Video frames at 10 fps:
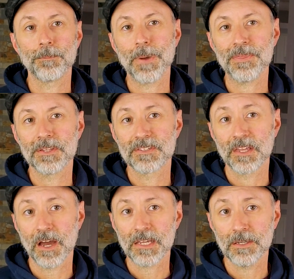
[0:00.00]
methods
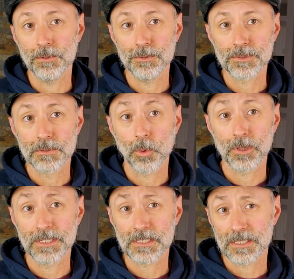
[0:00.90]
that I use, or
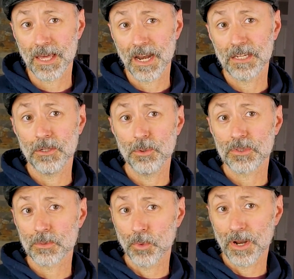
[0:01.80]
at least that I
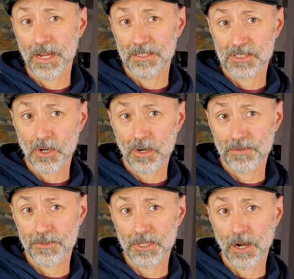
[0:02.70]
used when I
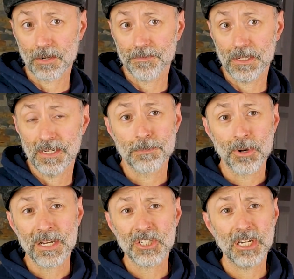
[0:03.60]
started photography, to
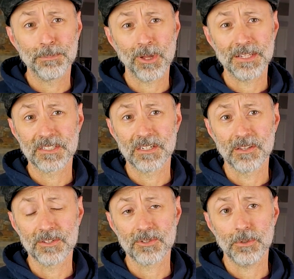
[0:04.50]
bring cheap lights into
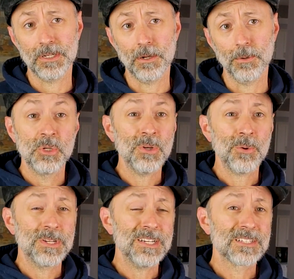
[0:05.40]
the studio. You
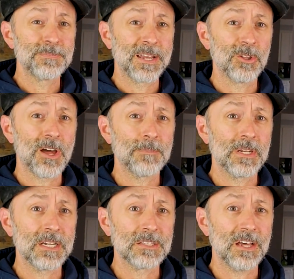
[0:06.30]
don't need to spend a lot of
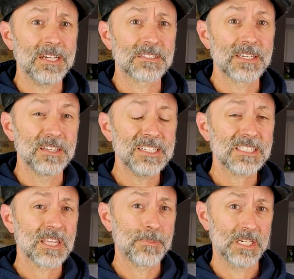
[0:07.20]
money on lights, at least
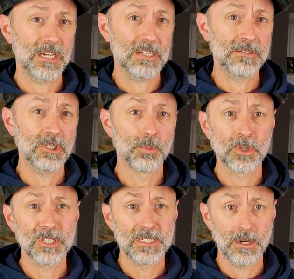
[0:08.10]
at the beginning. You
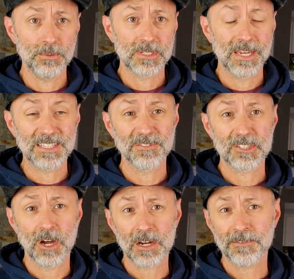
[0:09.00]
really don't. As a
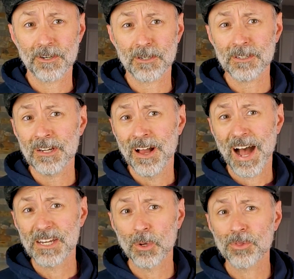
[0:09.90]
photographer,
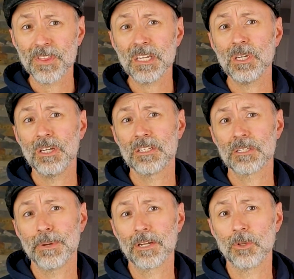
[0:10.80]
I don't think you need to
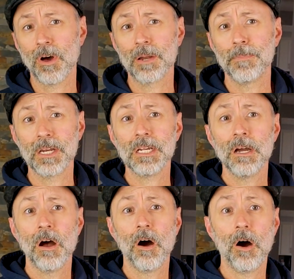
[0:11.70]
spend a lot of money
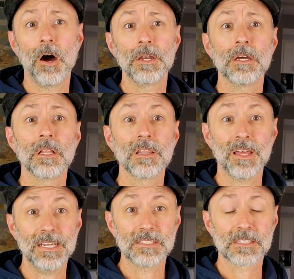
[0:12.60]
on
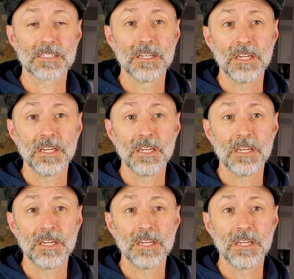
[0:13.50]
lights.